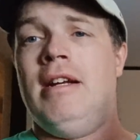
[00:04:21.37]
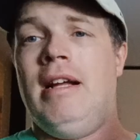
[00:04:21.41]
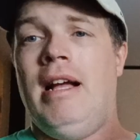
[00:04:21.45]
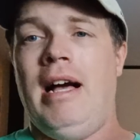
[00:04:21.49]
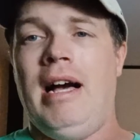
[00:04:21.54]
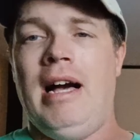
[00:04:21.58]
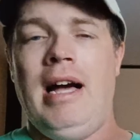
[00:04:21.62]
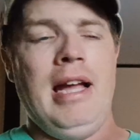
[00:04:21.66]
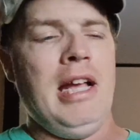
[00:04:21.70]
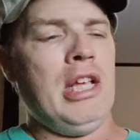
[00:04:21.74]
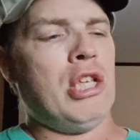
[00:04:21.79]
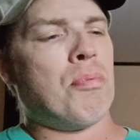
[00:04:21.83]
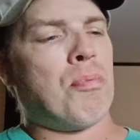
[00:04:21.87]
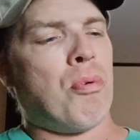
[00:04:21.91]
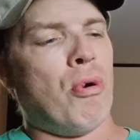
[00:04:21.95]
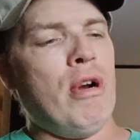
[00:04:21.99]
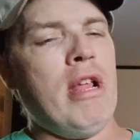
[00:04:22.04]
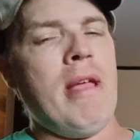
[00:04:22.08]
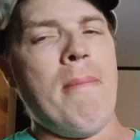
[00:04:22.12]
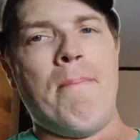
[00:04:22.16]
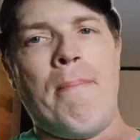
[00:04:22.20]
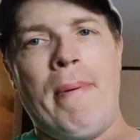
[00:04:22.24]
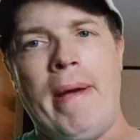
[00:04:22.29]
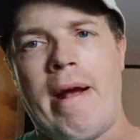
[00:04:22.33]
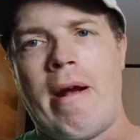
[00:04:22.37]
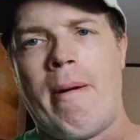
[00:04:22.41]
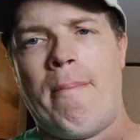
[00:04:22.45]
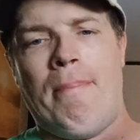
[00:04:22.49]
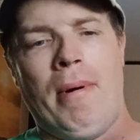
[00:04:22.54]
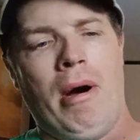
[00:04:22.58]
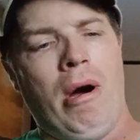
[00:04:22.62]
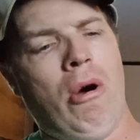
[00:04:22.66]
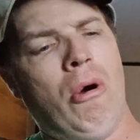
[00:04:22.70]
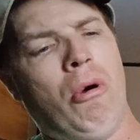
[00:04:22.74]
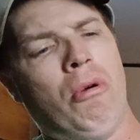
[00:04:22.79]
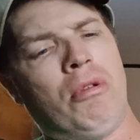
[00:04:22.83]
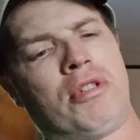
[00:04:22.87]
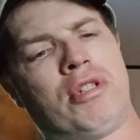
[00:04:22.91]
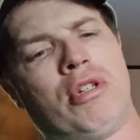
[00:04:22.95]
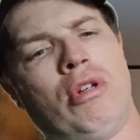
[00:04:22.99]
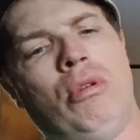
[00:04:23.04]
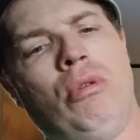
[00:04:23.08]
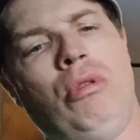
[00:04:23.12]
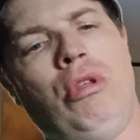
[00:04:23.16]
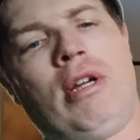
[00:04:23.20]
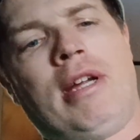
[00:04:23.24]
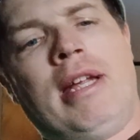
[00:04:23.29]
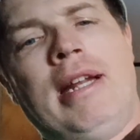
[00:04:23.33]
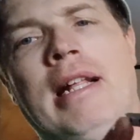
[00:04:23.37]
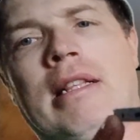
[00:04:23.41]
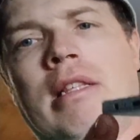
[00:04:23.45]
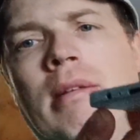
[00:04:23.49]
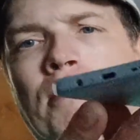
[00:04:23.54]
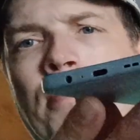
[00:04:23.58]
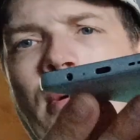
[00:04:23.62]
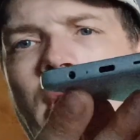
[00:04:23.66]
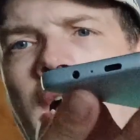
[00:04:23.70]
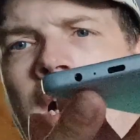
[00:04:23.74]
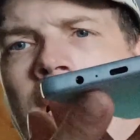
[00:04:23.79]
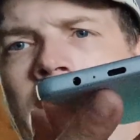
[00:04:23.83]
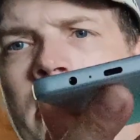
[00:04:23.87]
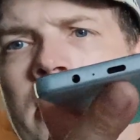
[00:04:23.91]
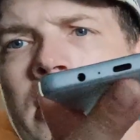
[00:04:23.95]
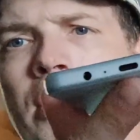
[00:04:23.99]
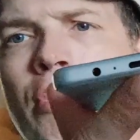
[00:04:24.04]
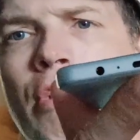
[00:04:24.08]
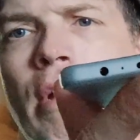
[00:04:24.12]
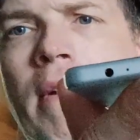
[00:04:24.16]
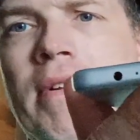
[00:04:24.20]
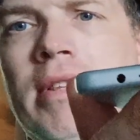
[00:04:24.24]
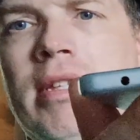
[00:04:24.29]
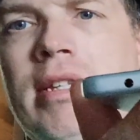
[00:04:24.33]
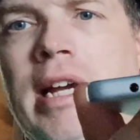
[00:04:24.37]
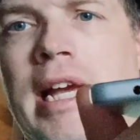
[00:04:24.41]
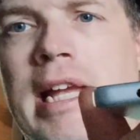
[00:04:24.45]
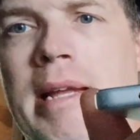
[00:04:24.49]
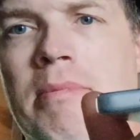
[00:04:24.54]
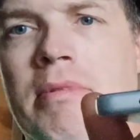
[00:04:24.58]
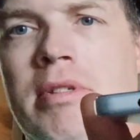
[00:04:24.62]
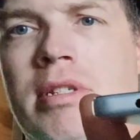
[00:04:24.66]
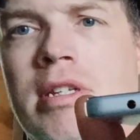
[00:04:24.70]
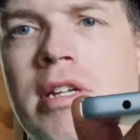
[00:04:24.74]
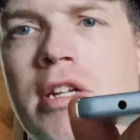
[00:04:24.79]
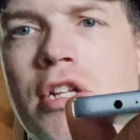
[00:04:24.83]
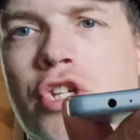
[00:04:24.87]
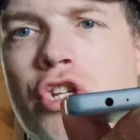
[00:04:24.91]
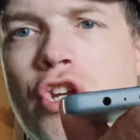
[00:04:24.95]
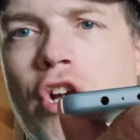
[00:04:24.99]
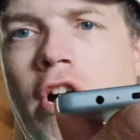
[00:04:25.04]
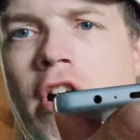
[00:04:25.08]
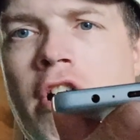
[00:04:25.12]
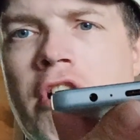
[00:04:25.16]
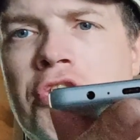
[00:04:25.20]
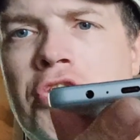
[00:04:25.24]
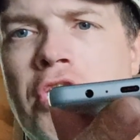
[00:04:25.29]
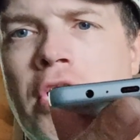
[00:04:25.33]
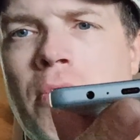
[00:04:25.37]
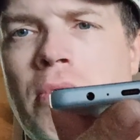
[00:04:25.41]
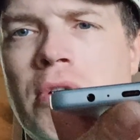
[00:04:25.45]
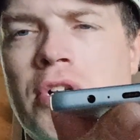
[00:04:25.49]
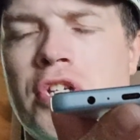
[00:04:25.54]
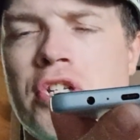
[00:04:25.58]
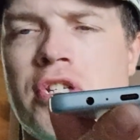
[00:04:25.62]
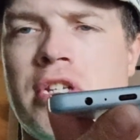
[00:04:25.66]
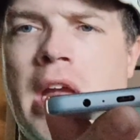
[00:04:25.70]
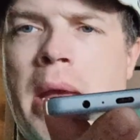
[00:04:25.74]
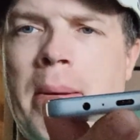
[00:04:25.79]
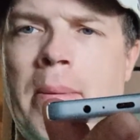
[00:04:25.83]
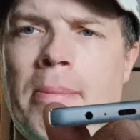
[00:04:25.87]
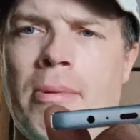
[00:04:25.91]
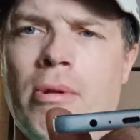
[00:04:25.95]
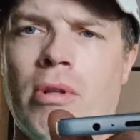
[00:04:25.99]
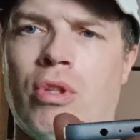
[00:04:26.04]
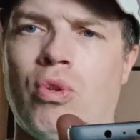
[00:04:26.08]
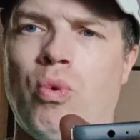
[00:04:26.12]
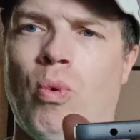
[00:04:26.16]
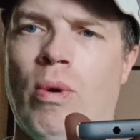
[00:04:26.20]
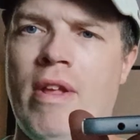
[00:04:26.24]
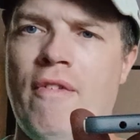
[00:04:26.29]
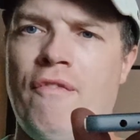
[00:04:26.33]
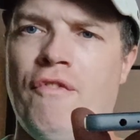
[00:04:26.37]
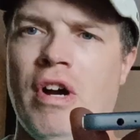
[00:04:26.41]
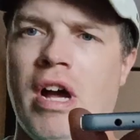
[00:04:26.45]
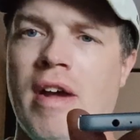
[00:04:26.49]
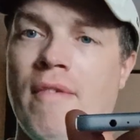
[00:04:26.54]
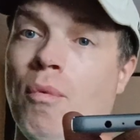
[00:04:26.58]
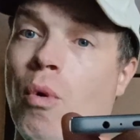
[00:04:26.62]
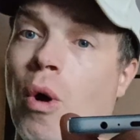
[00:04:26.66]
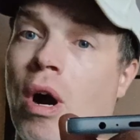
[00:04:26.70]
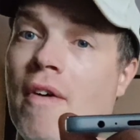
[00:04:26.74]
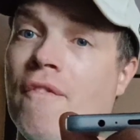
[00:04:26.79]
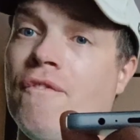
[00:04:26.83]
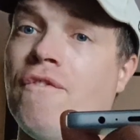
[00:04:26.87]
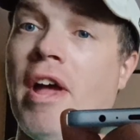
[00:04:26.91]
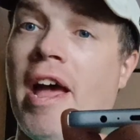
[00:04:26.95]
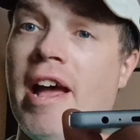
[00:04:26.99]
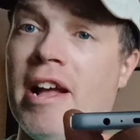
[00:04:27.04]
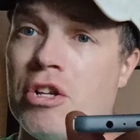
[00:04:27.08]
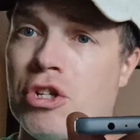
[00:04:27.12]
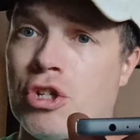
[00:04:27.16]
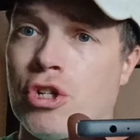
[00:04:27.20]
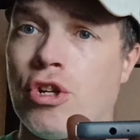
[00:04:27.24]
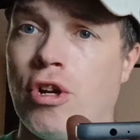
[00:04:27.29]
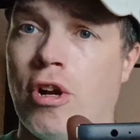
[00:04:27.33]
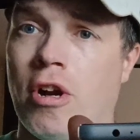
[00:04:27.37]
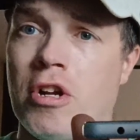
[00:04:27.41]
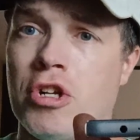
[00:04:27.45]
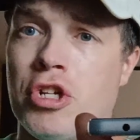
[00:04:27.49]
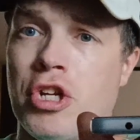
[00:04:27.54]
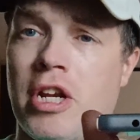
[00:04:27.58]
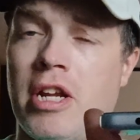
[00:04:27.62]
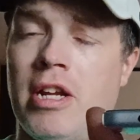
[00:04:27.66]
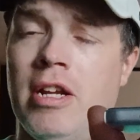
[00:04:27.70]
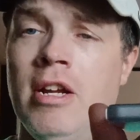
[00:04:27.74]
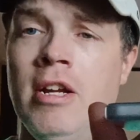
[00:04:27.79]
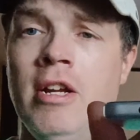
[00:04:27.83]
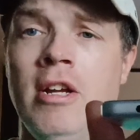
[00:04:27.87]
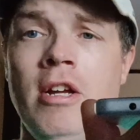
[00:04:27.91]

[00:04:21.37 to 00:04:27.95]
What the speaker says: It's pretty bare bones. So looking at the bottom, you do have a Type-C charging, which is capable of 25 watt fast charging.